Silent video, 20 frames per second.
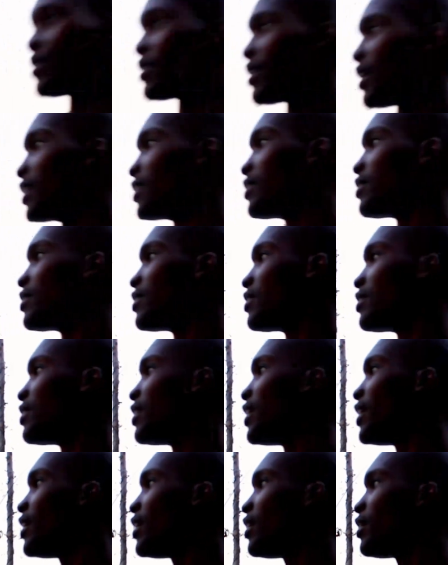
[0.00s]
for that,
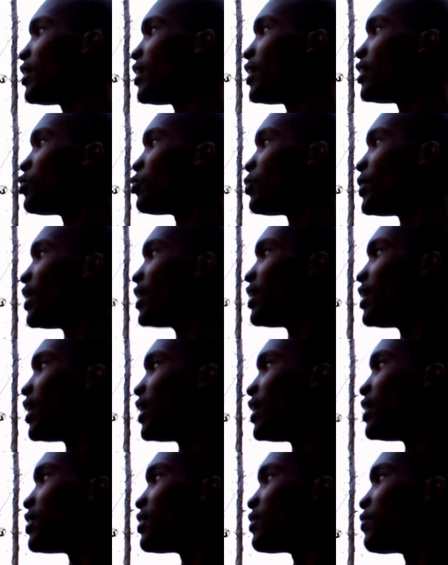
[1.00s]
beyond
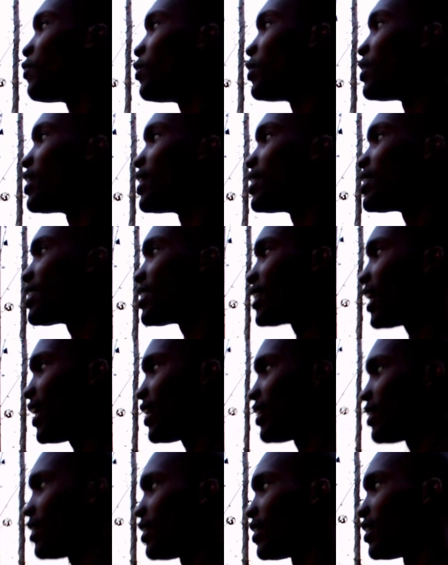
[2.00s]
anything else, it's
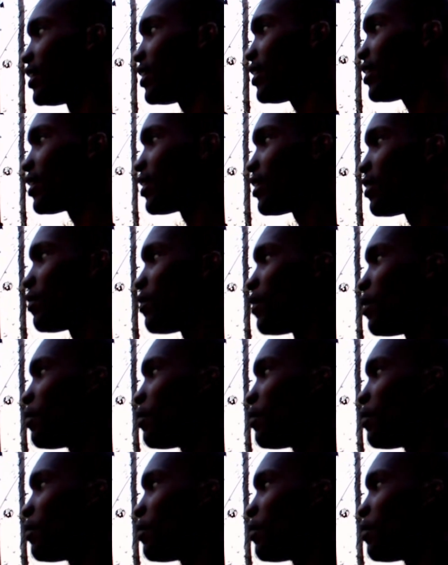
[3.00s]
been, right?